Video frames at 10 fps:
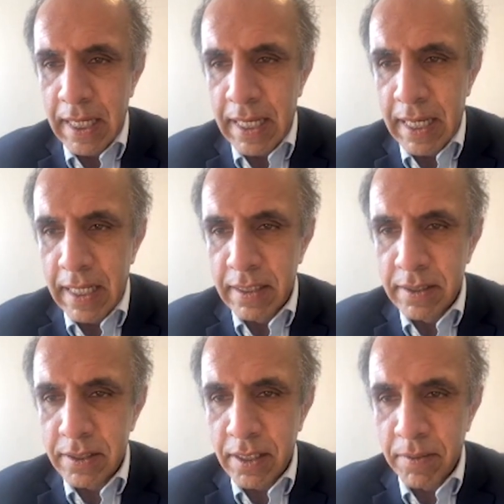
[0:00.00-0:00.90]

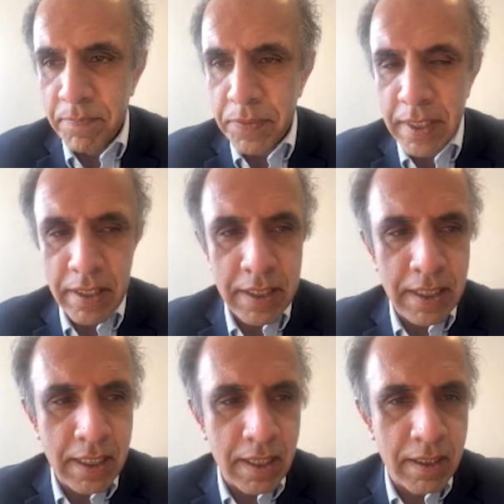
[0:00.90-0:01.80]
And
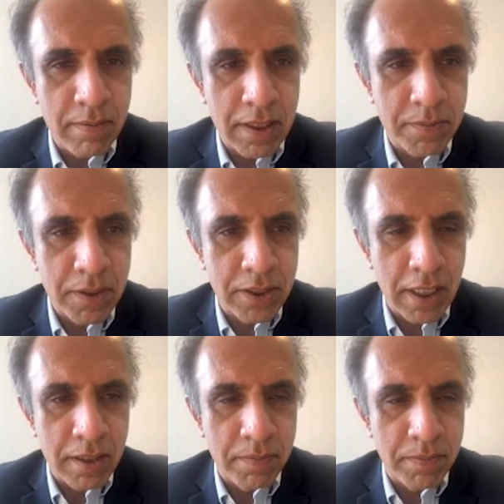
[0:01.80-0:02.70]
I suppose
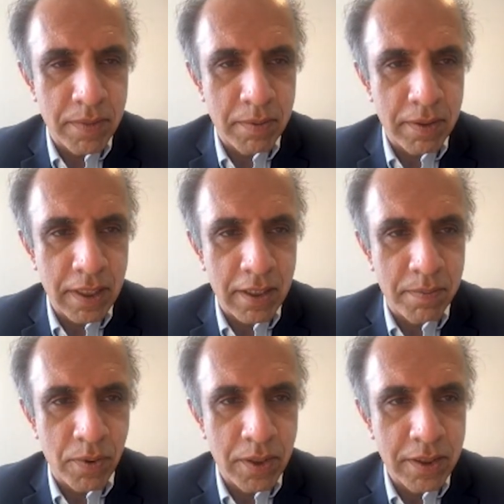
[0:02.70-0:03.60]
the
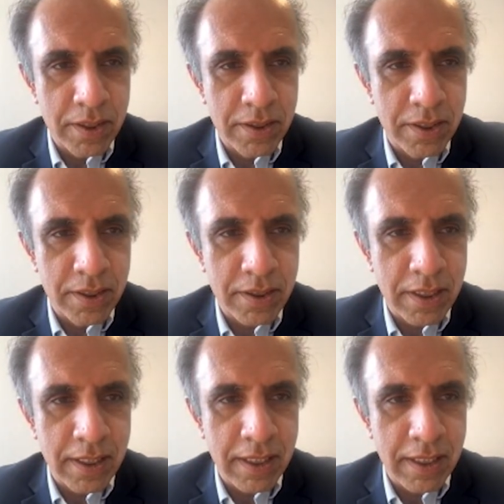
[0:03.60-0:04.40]
other point is that